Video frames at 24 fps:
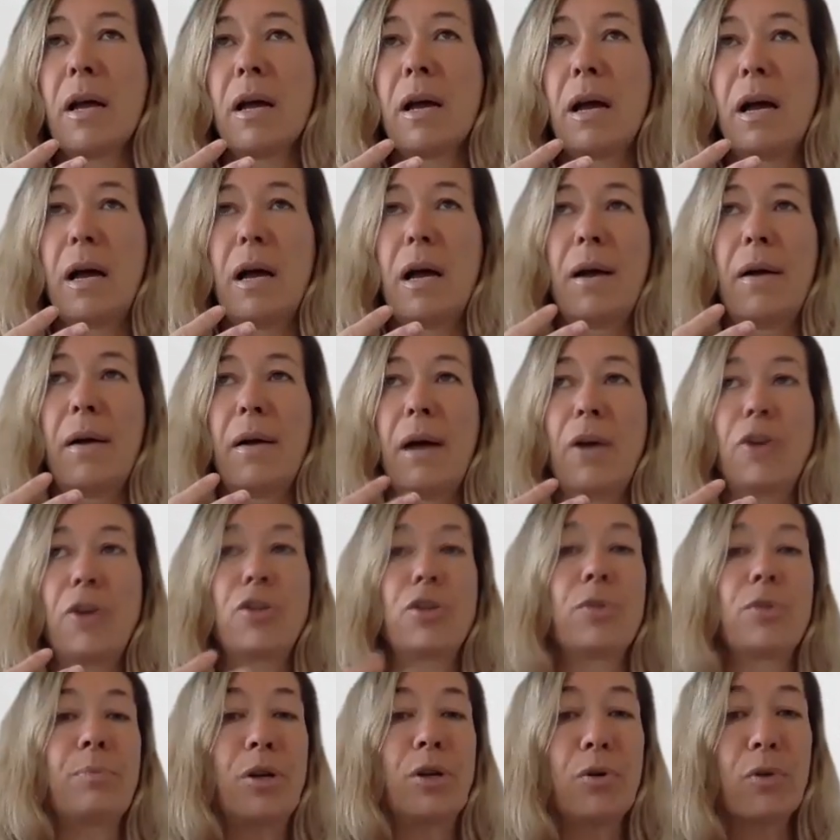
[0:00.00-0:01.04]
I
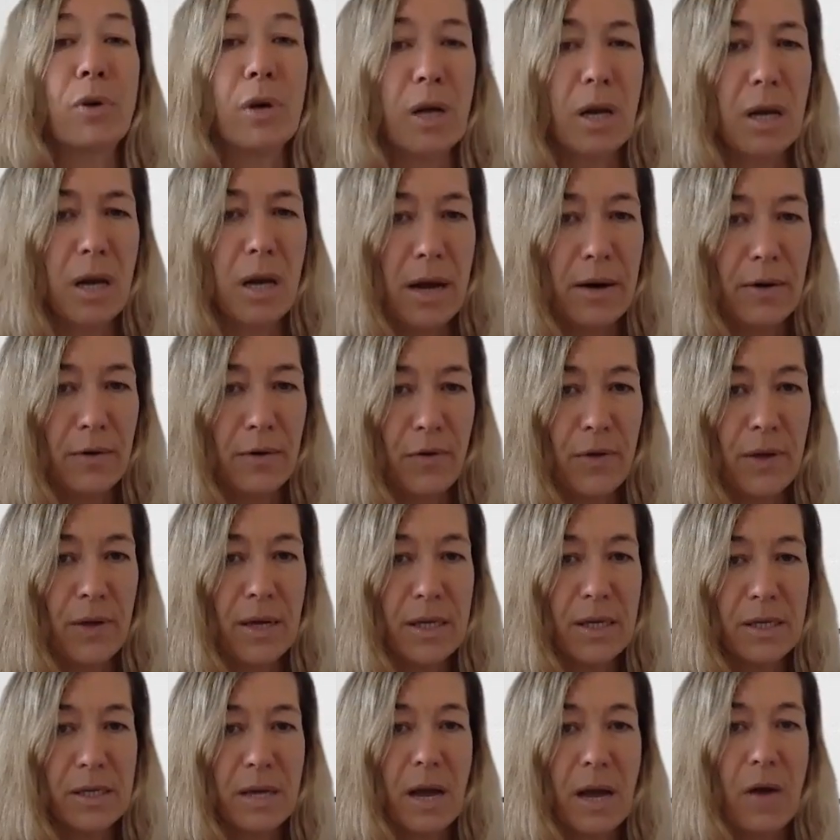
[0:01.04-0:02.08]
should be doing a lot of
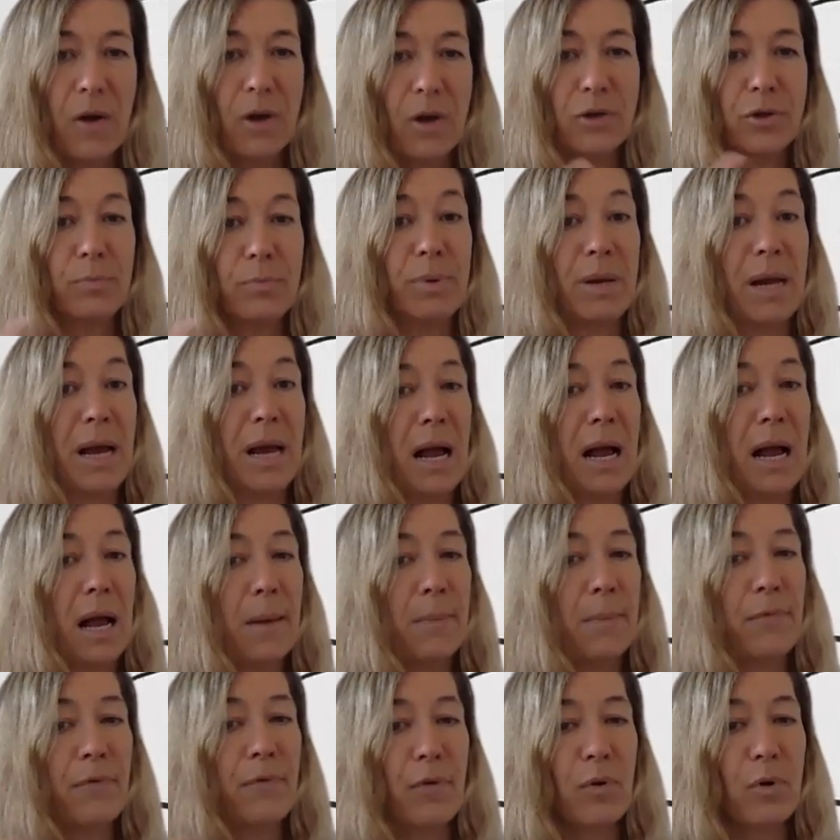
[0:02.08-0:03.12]
things now, I should be
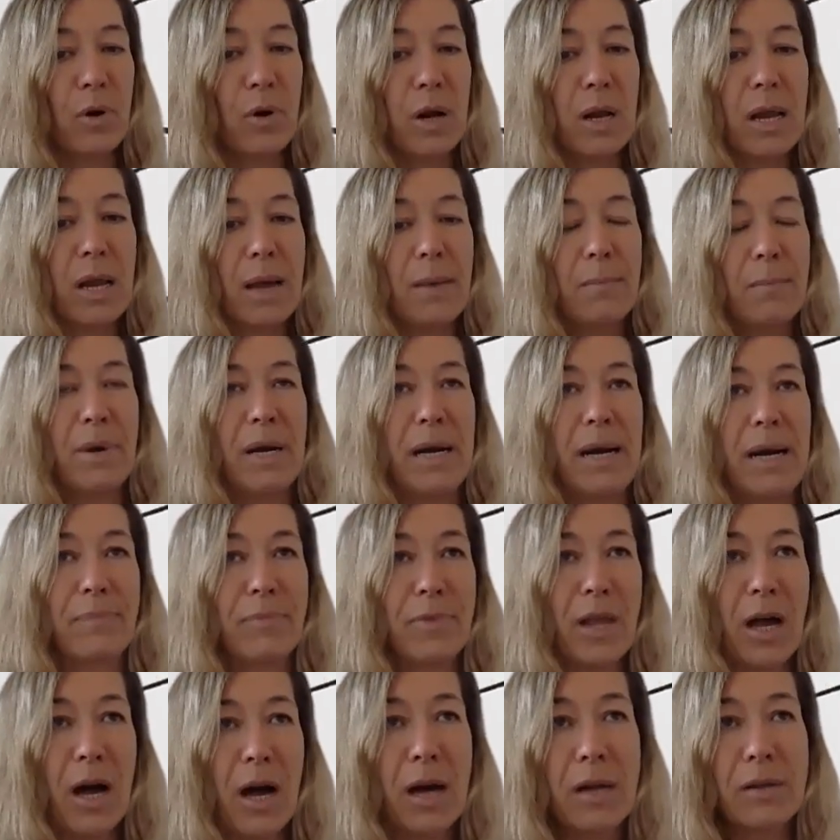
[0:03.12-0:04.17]
helpful, but I'm
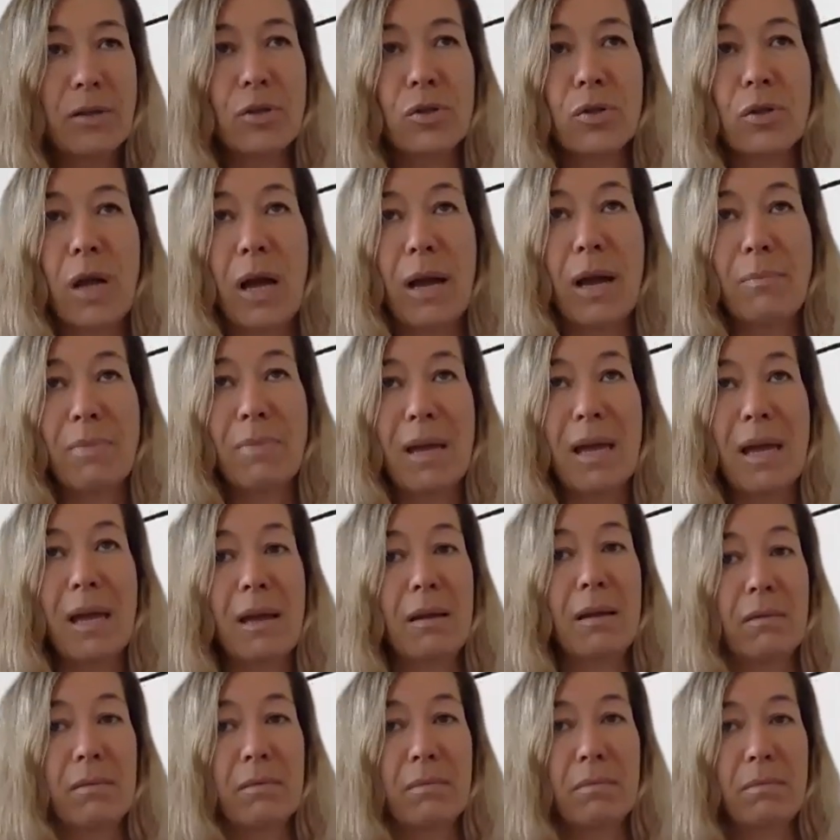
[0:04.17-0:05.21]
not, so I
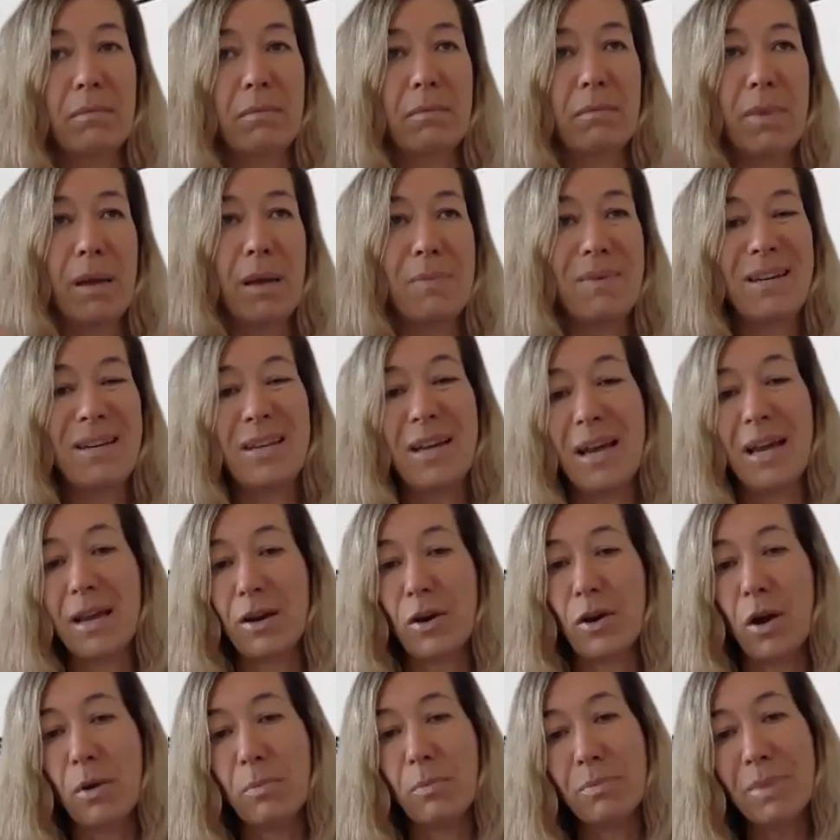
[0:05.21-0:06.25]
maybe take it
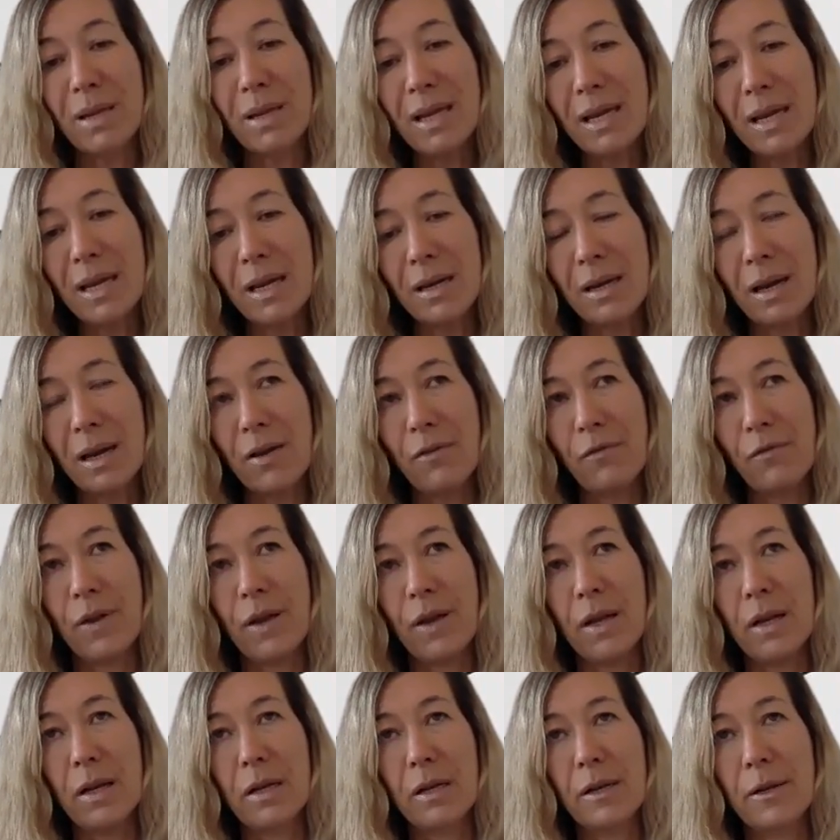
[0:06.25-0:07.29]
on me and I
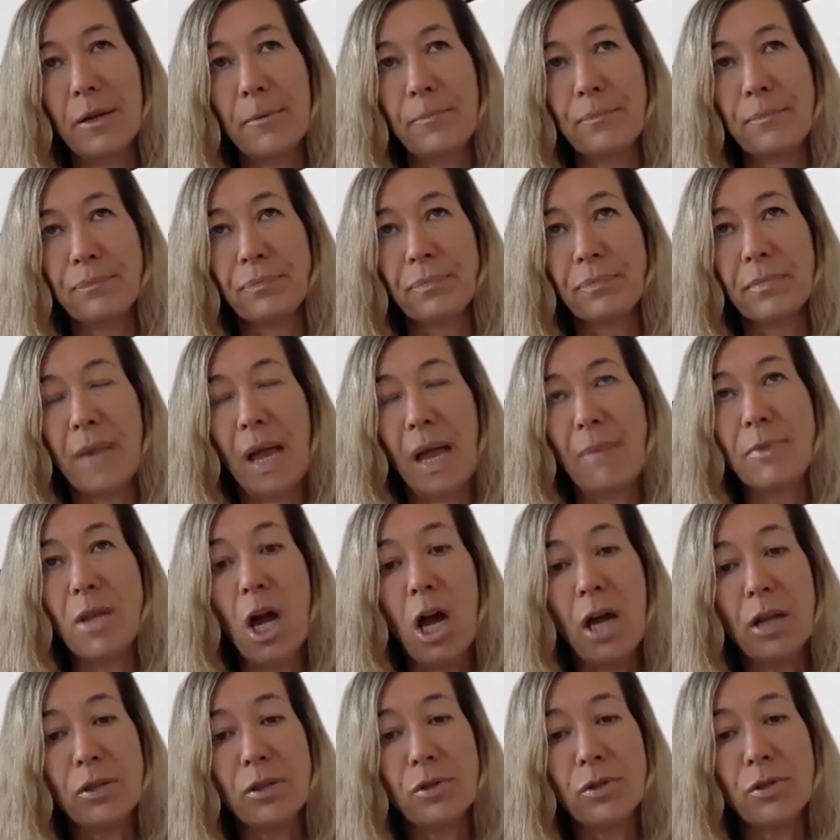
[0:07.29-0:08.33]
feel I'm
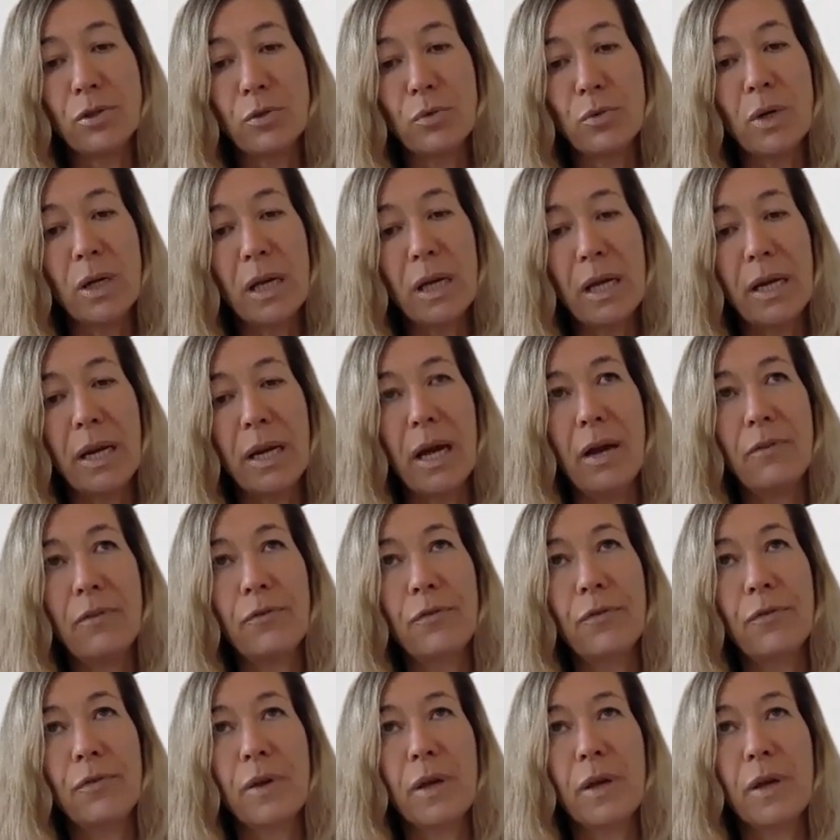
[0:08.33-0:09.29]
not doing enough.